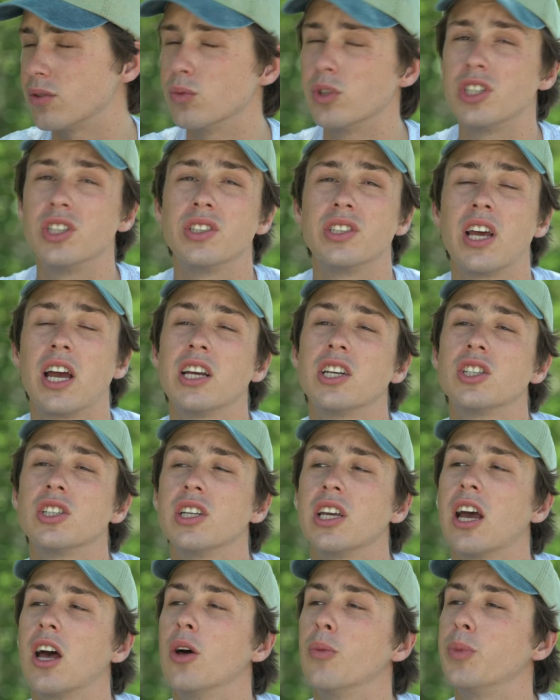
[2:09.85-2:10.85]
which is
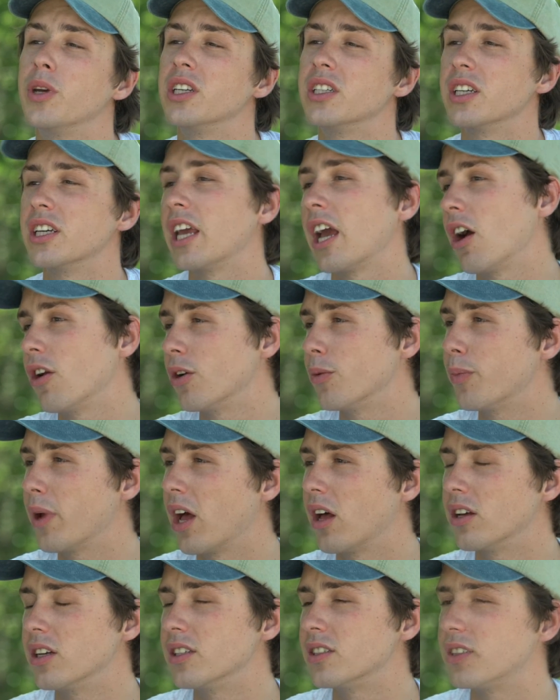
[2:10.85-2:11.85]
actually helping to
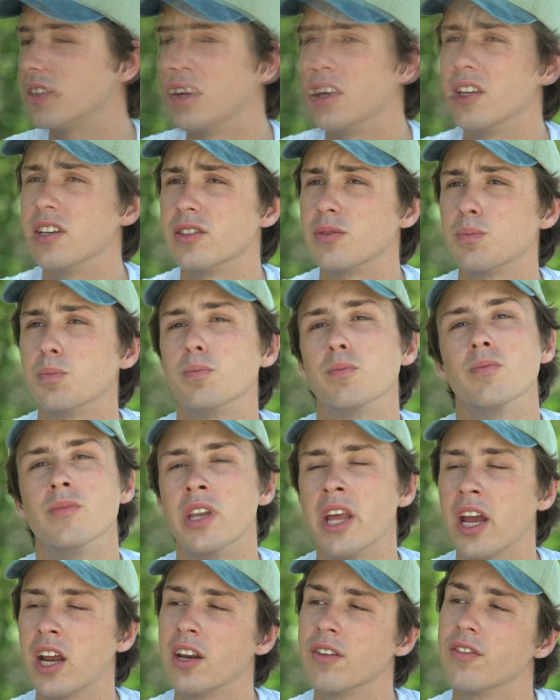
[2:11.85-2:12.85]
counterbalance these
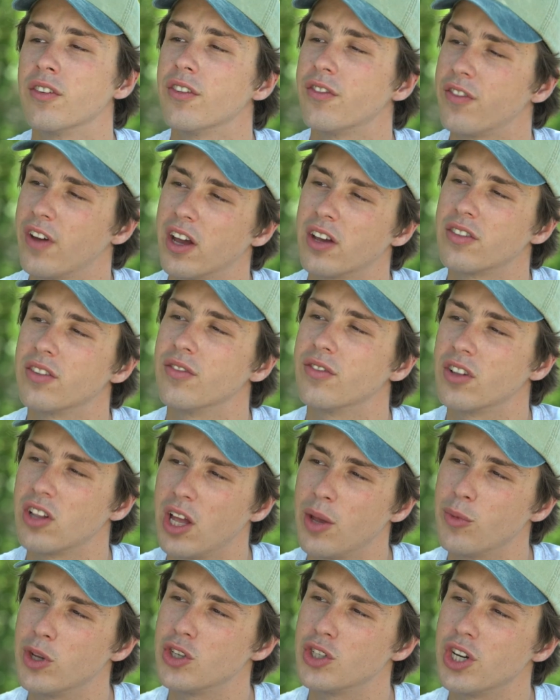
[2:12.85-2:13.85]
negative effects of
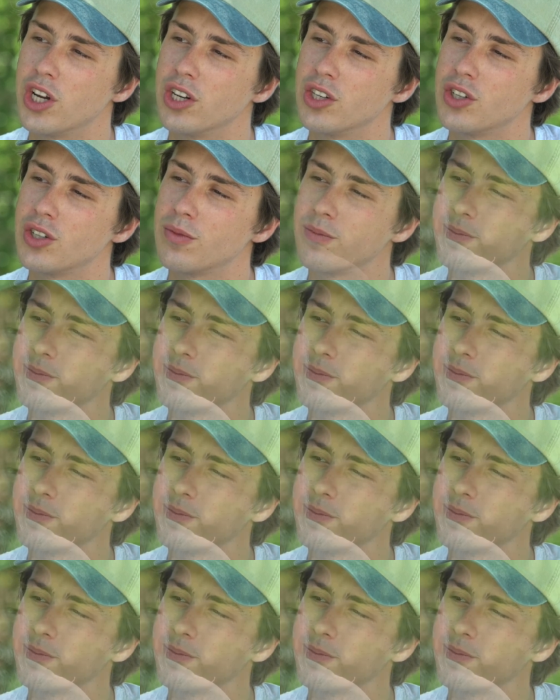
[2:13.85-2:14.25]
climate change.